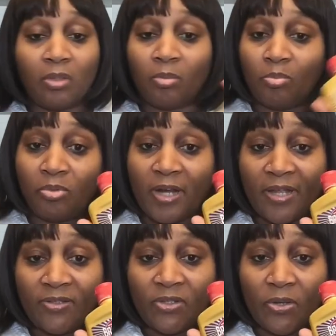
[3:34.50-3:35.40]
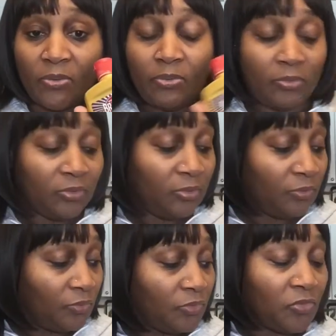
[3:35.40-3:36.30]
Brasso
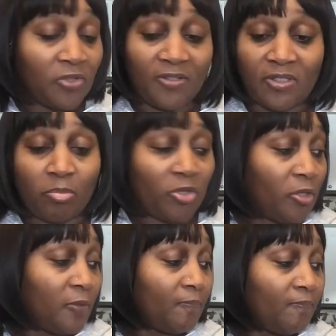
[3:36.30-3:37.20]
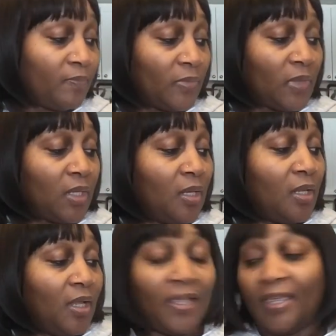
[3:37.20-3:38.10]
for the zipper.
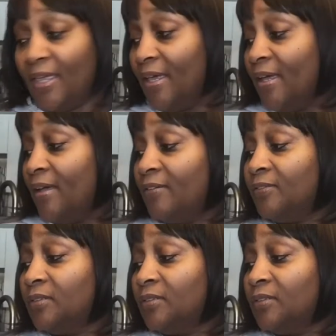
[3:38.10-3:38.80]
I have